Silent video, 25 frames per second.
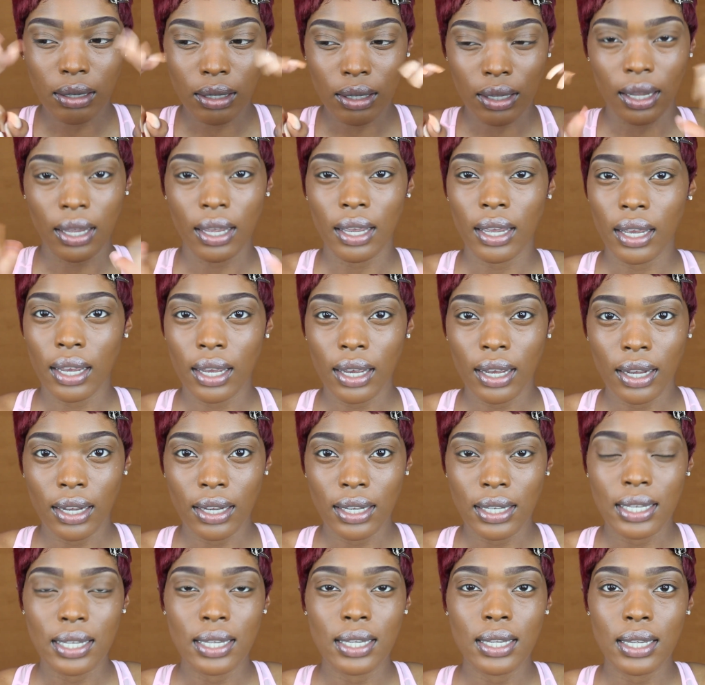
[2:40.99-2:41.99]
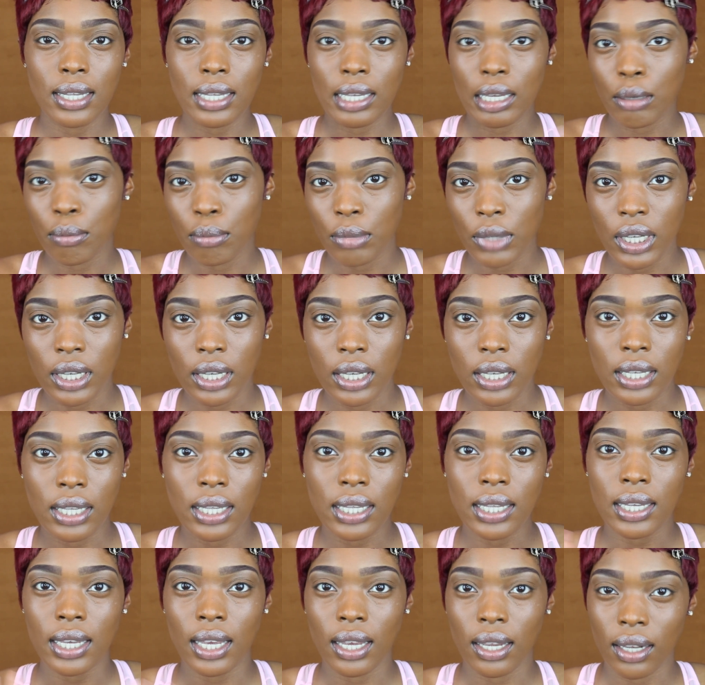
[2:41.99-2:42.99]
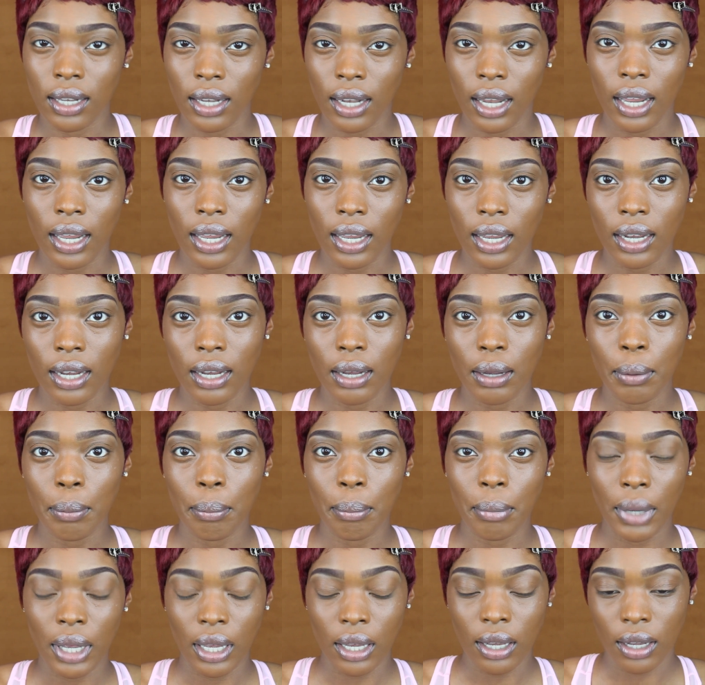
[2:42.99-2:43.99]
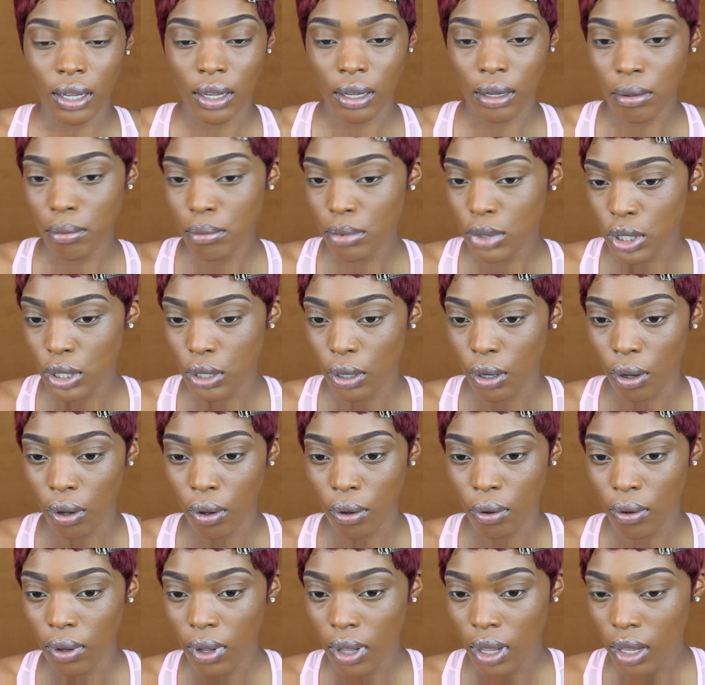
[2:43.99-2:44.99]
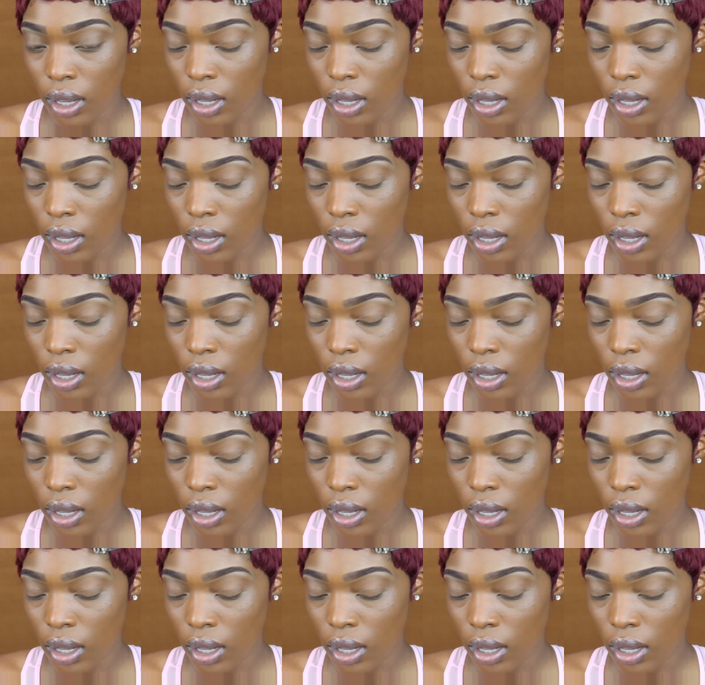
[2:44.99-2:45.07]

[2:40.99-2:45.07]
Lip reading: like seamless skin like makeup. So